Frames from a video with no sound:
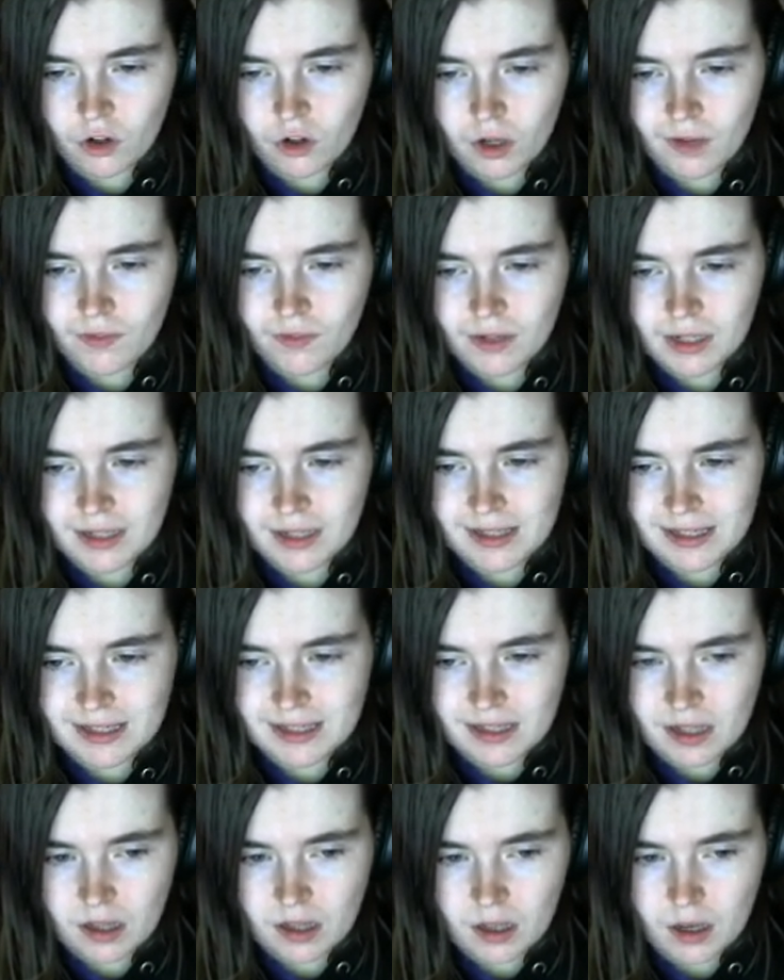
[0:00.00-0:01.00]
even in this
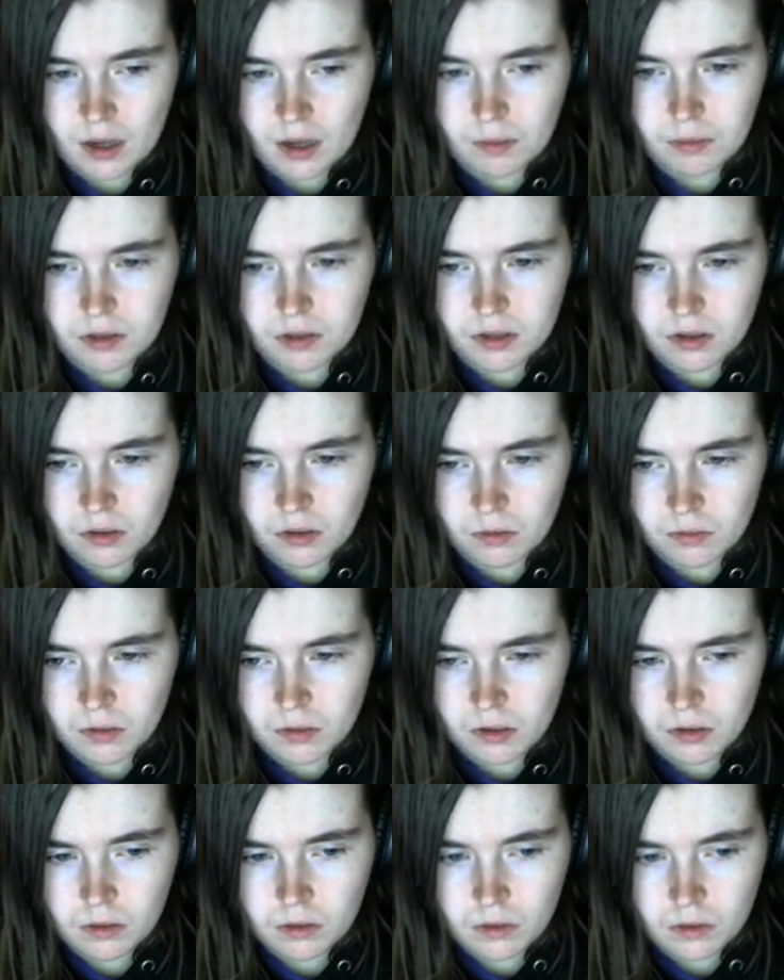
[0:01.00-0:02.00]
club, don't
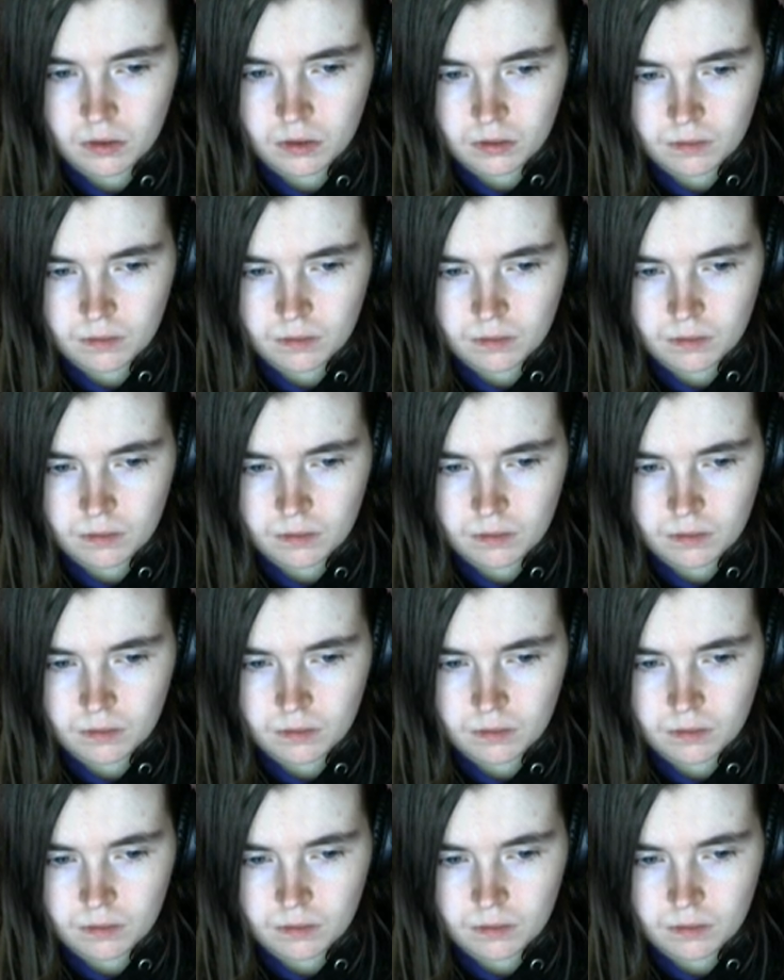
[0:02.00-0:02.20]
you?